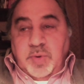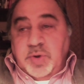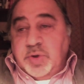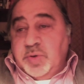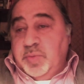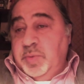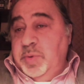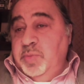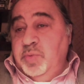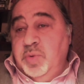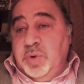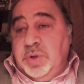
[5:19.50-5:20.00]

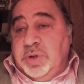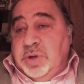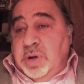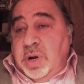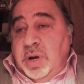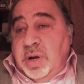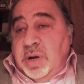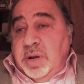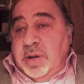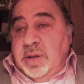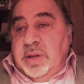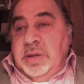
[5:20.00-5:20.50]
which we would
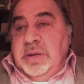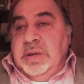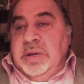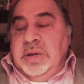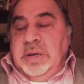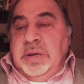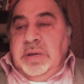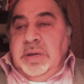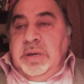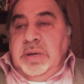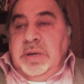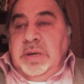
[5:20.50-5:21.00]
call
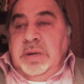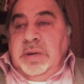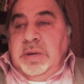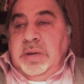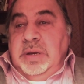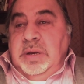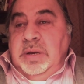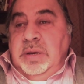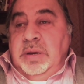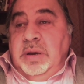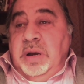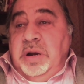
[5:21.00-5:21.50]

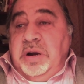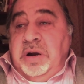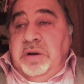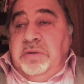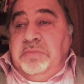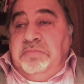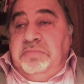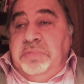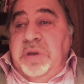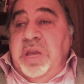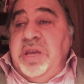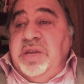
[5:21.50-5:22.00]

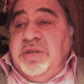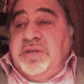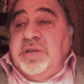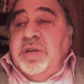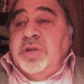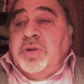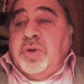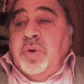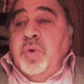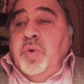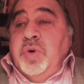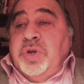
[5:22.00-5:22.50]
our
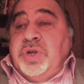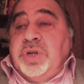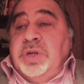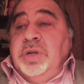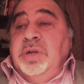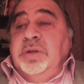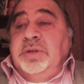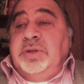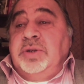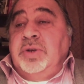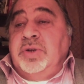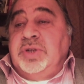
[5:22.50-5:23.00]

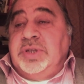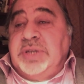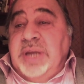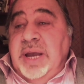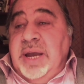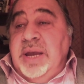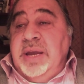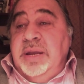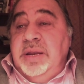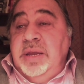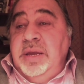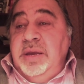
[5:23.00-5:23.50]
institutional
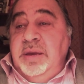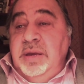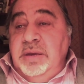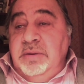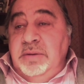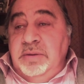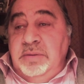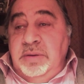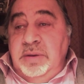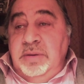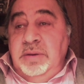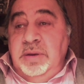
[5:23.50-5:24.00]
society,
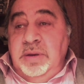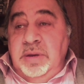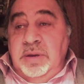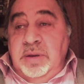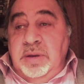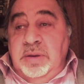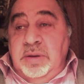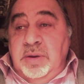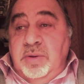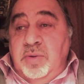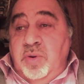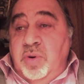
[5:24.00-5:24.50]

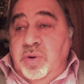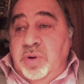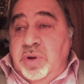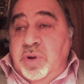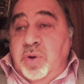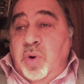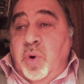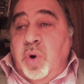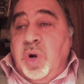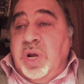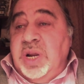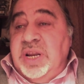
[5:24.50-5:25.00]

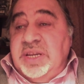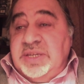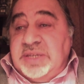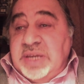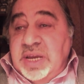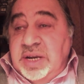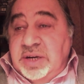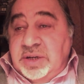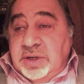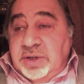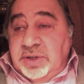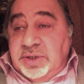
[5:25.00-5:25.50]
or the
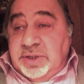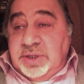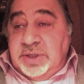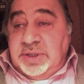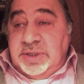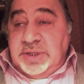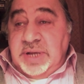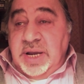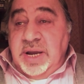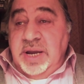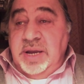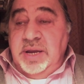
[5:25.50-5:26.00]
organization
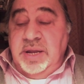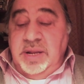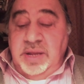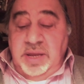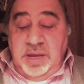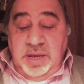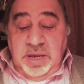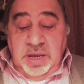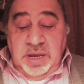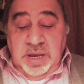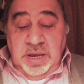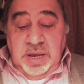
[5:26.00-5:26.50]

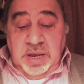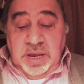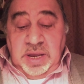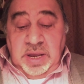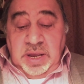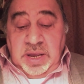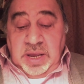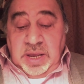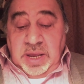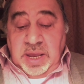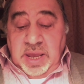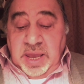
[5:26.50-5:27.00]
society,
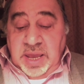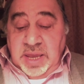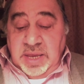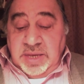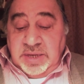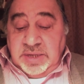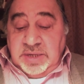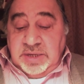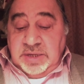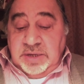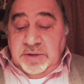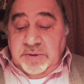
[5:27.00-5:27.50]

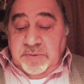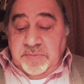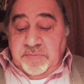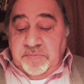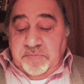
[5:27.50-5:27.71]
is